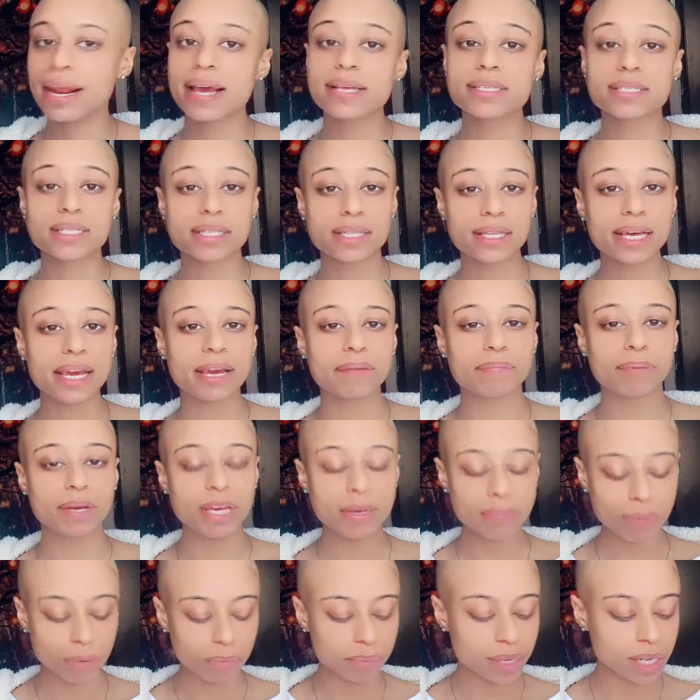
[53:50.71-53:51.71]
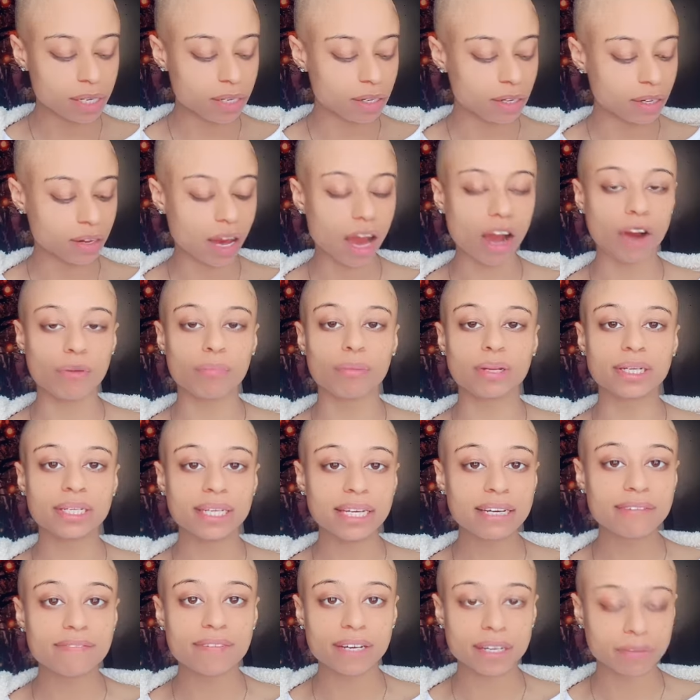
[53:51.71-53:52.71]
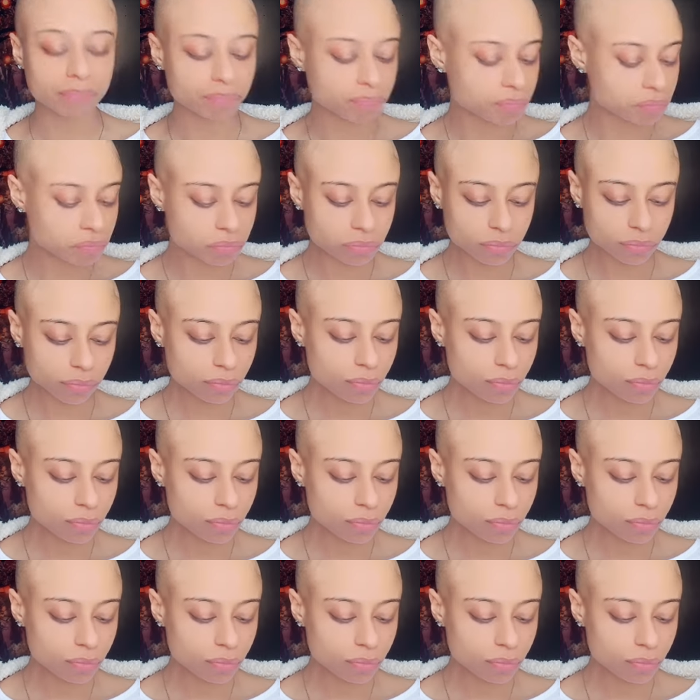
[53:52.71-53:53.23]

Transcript: And that's the thing. People be are believing